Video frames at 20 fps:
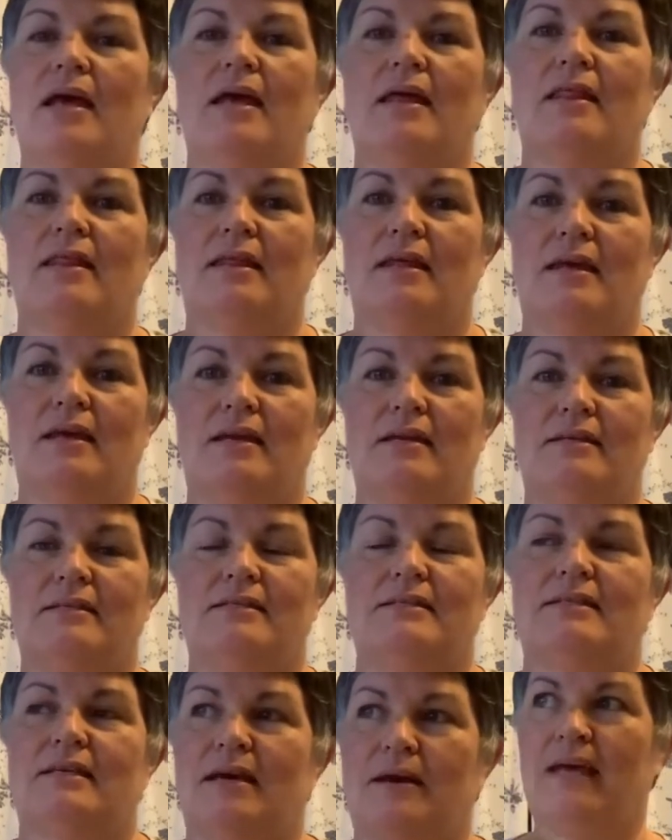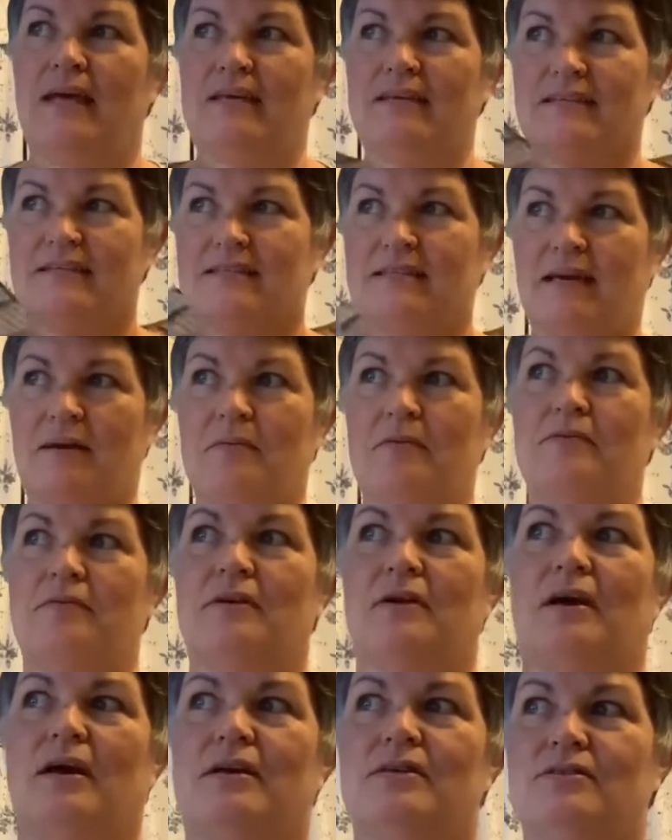that it's the time of
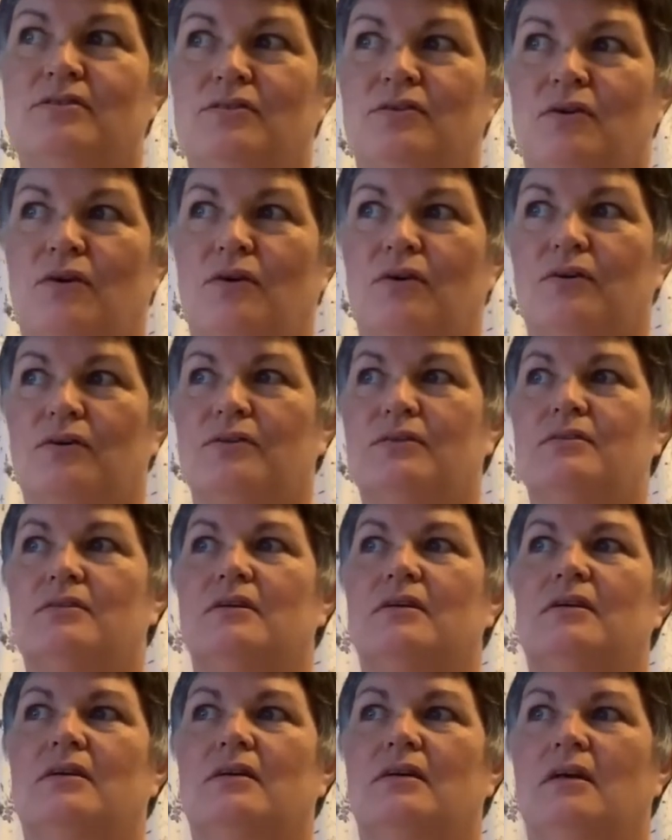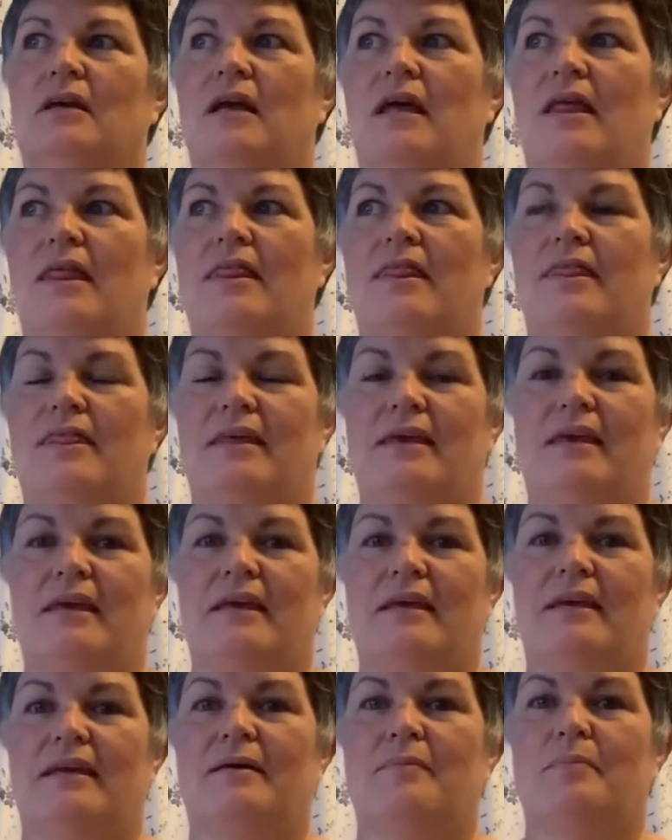year I start
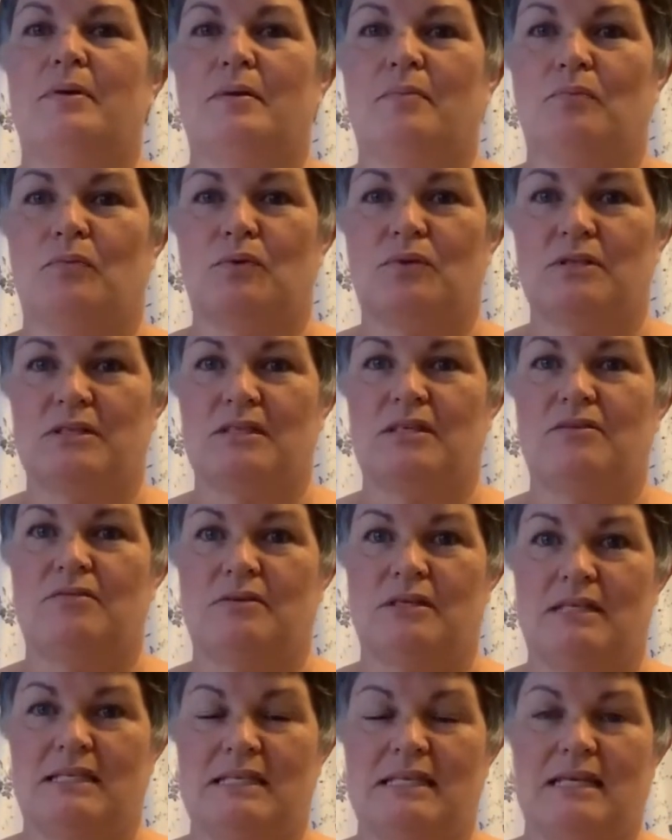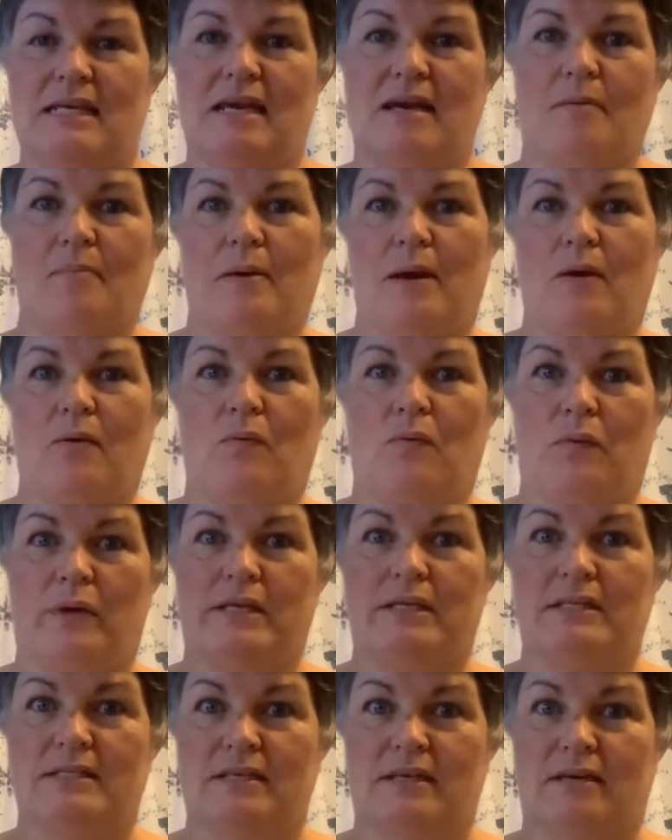thinking a bit more seriously about
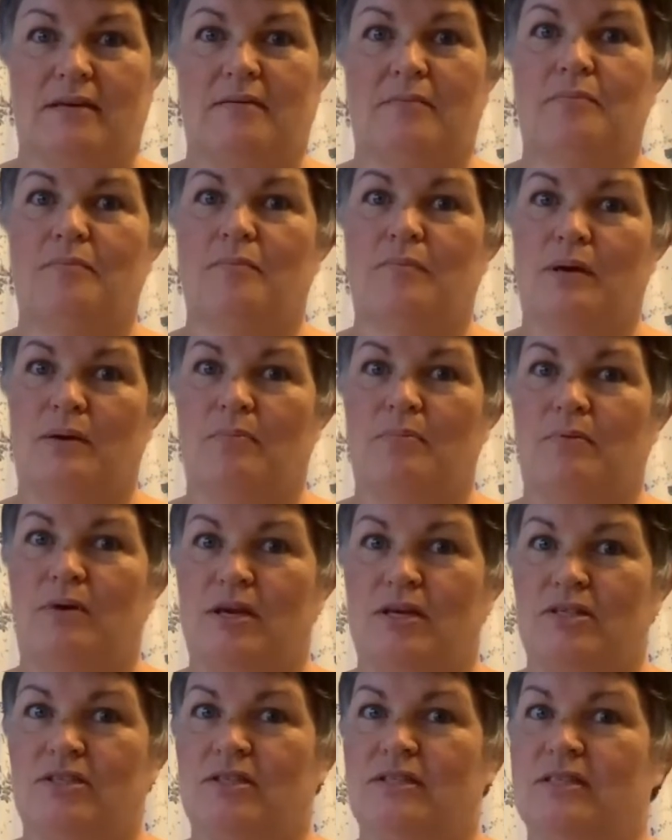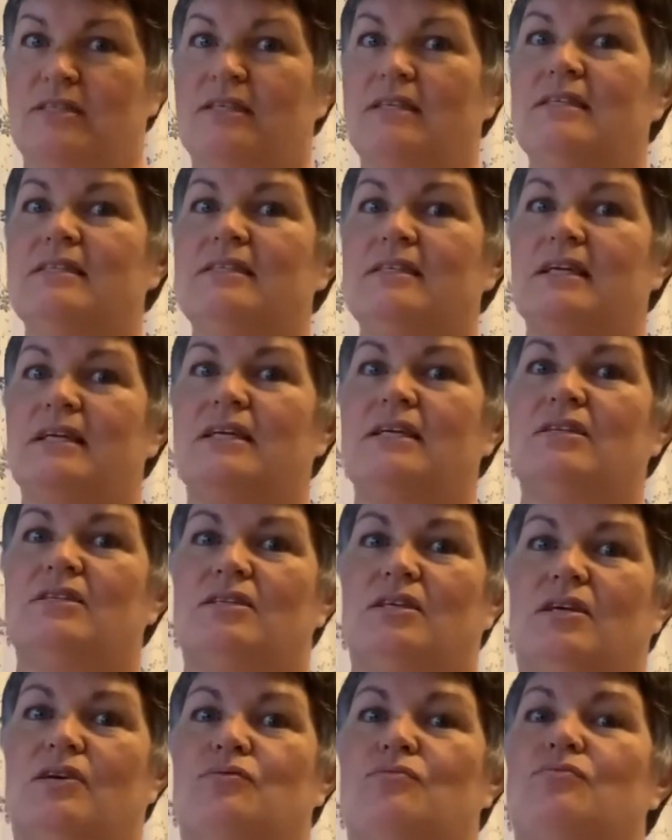winter preparations, things I need
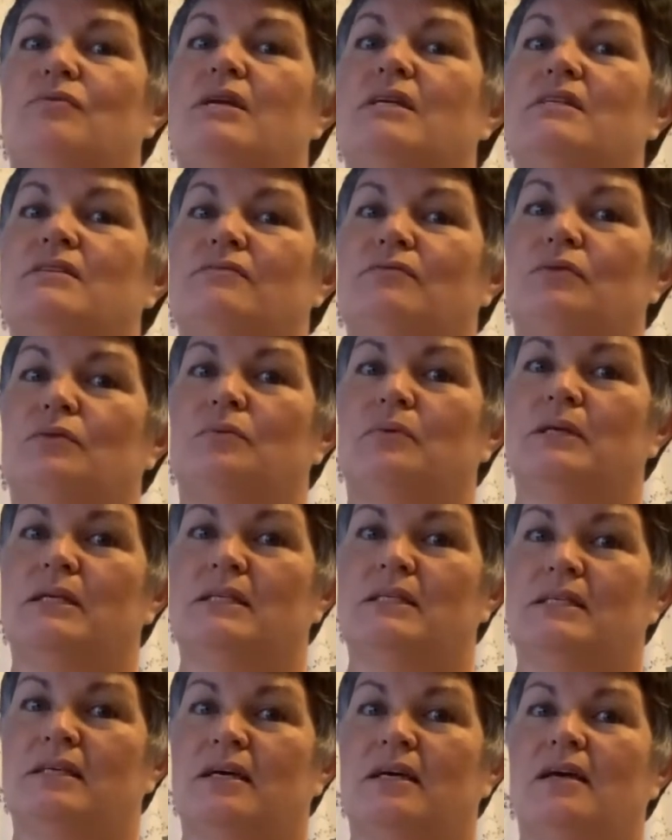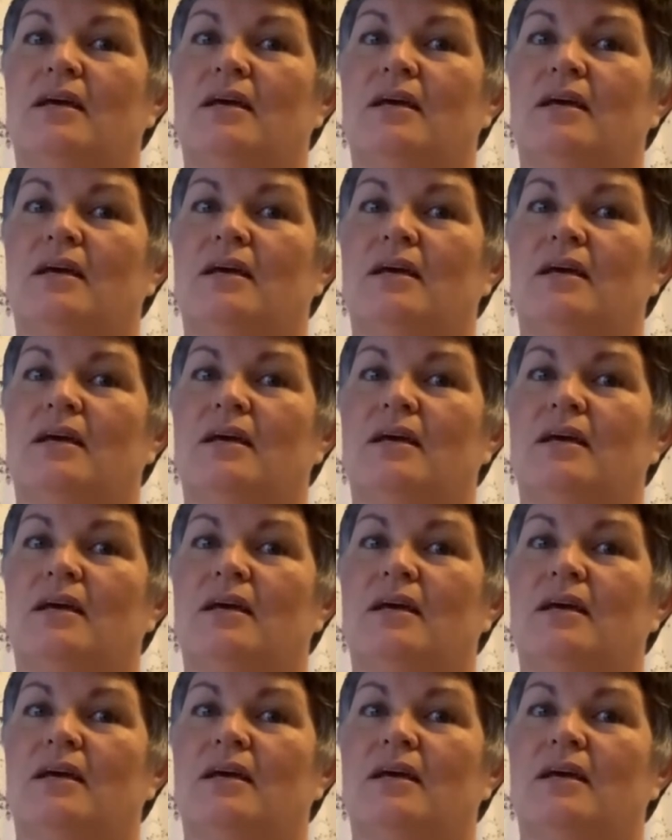to get ready for winter,